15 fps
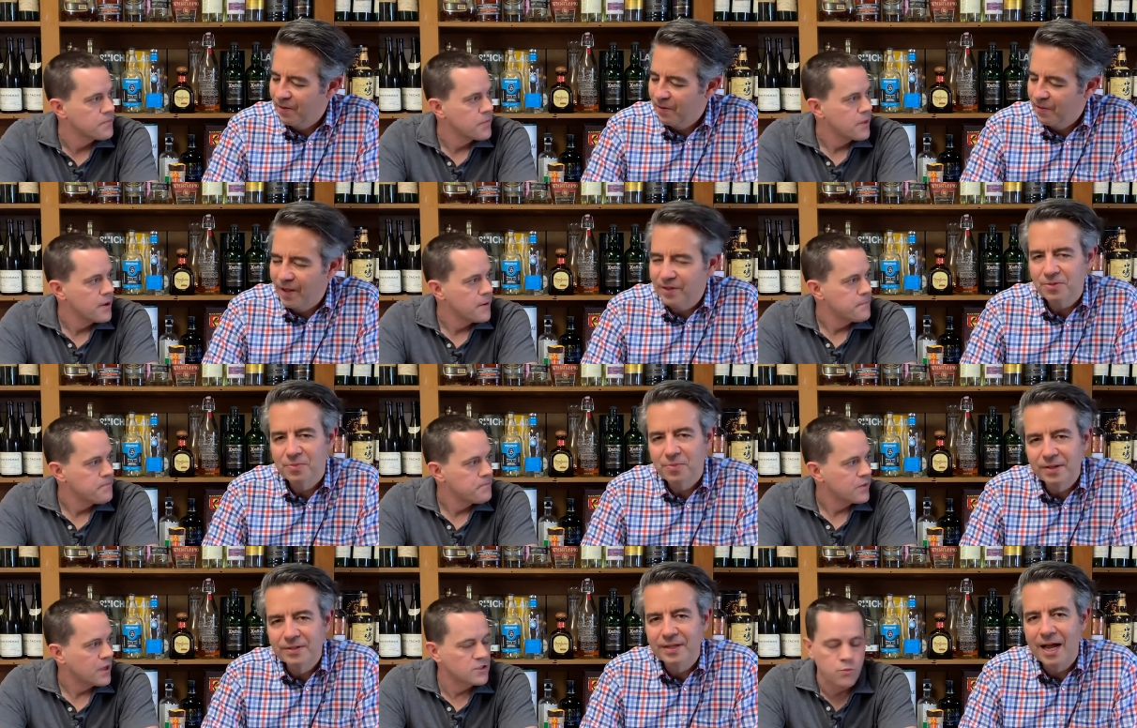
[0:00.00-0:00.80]
Speaker 1: That's
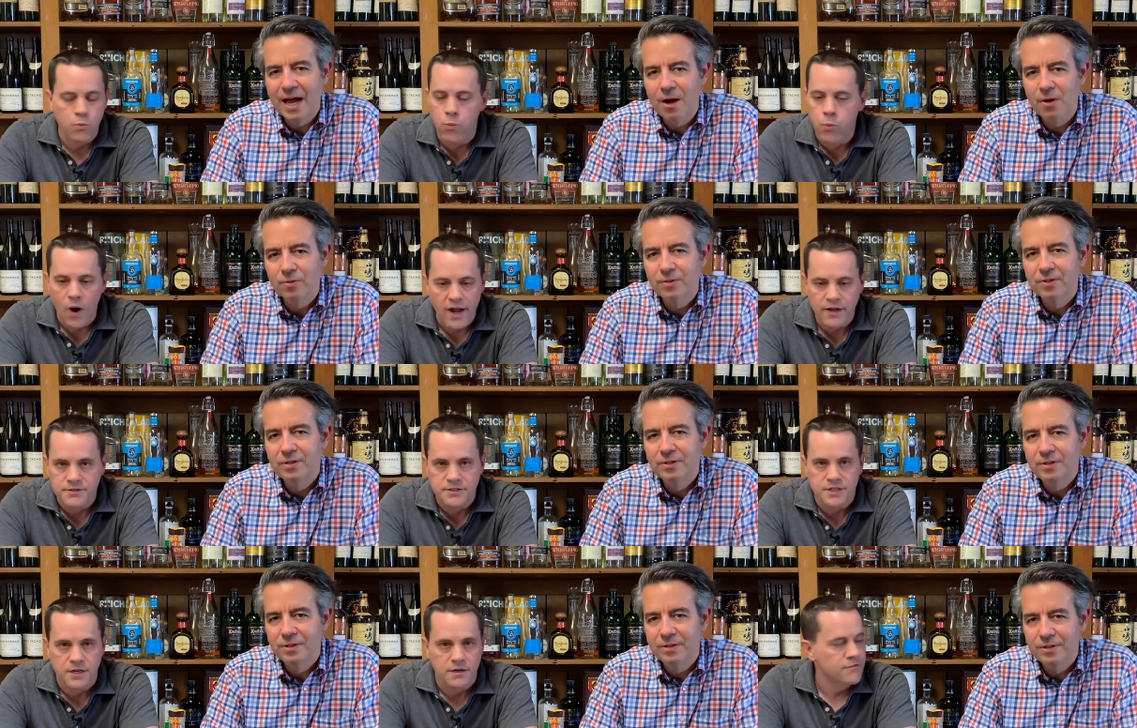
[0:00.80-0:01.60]
amazing. It's wild
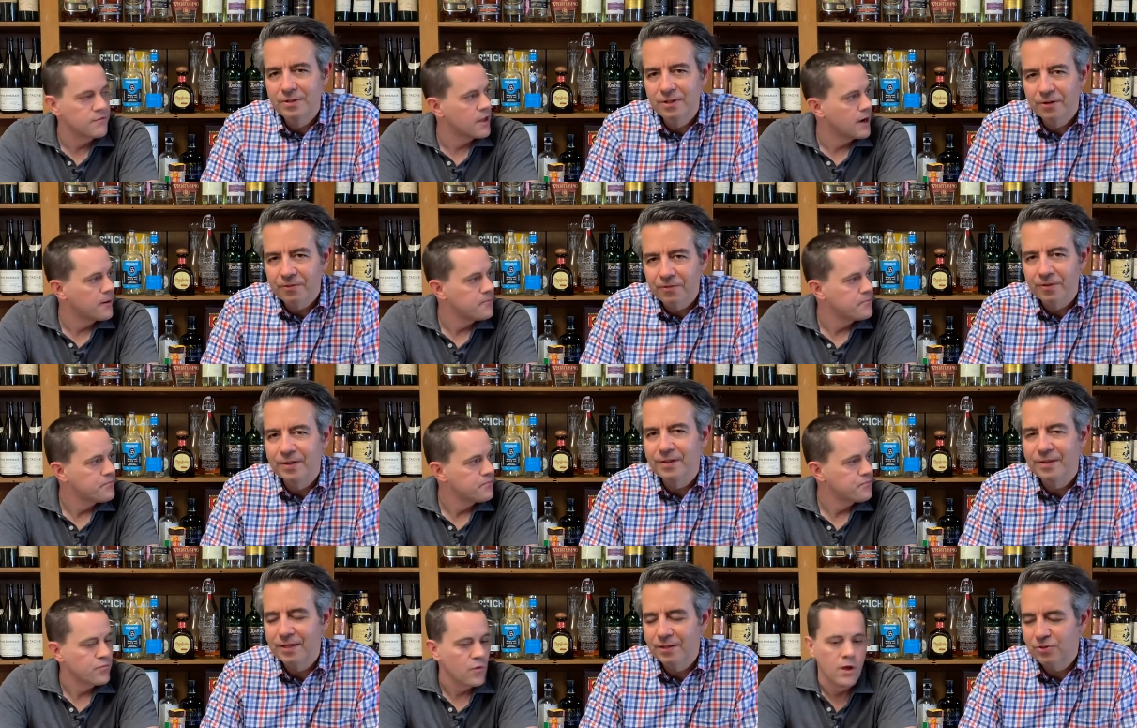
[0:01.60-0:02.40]
stuff. Different
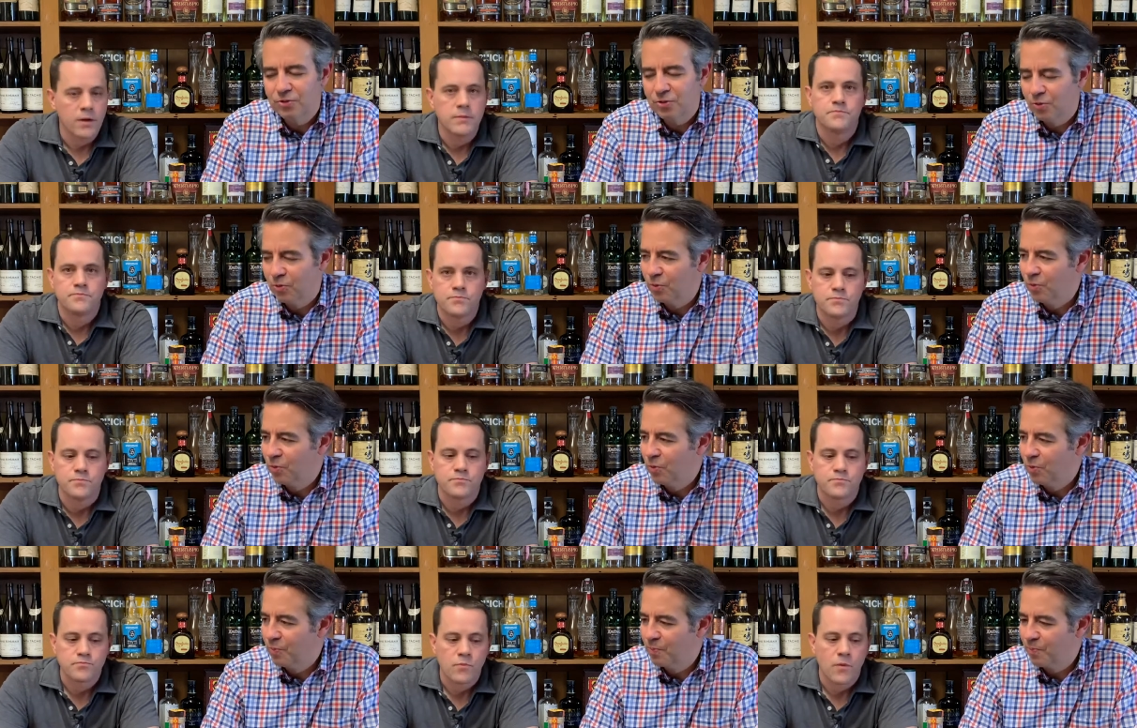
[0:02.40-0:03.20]
yeah. these two.
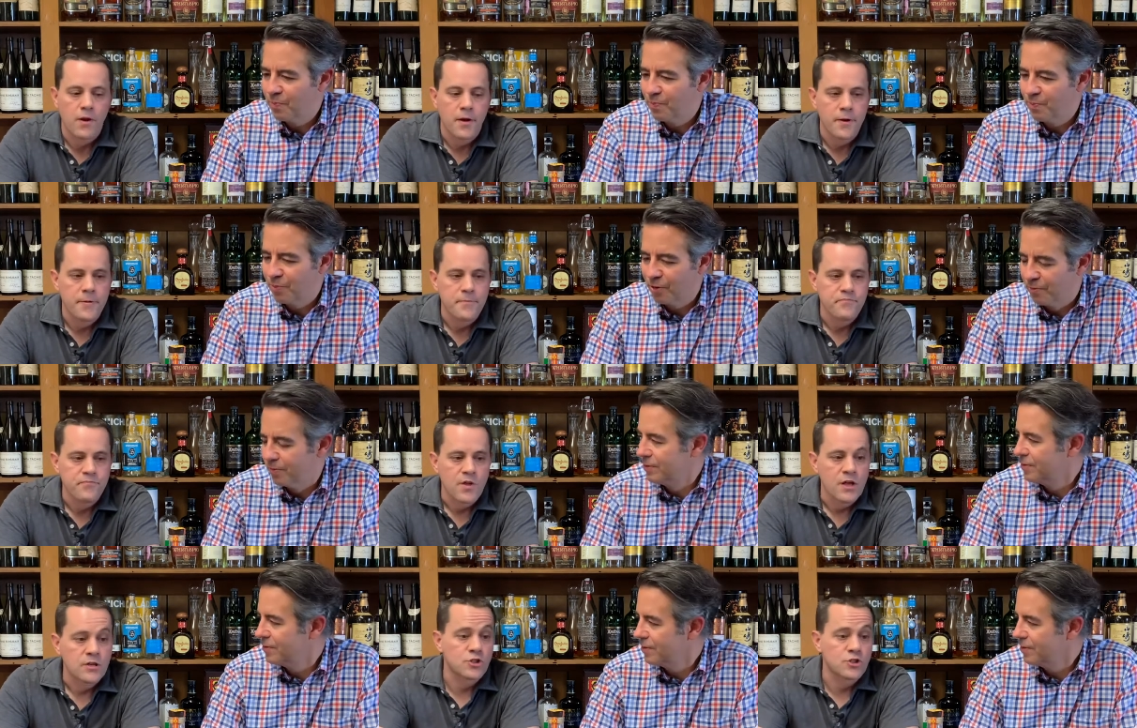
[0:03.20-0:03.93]
Mm bourbons.